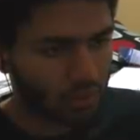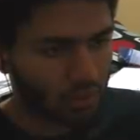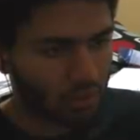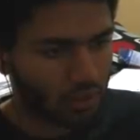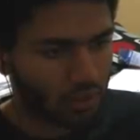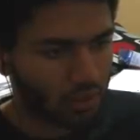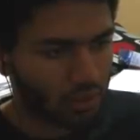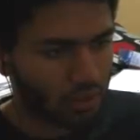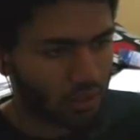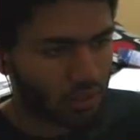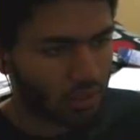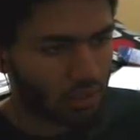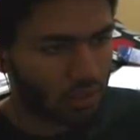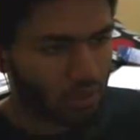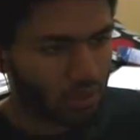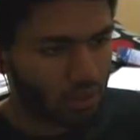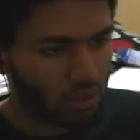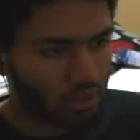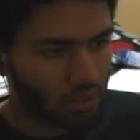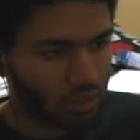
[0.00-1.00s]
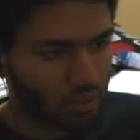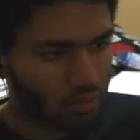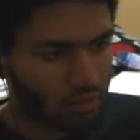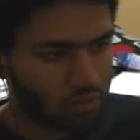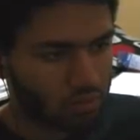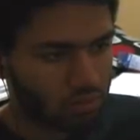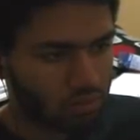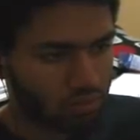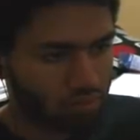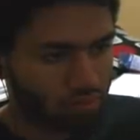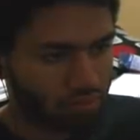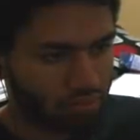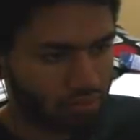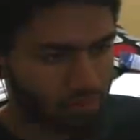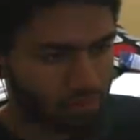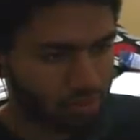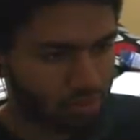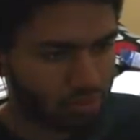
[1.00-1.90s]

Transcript: (no one is talking)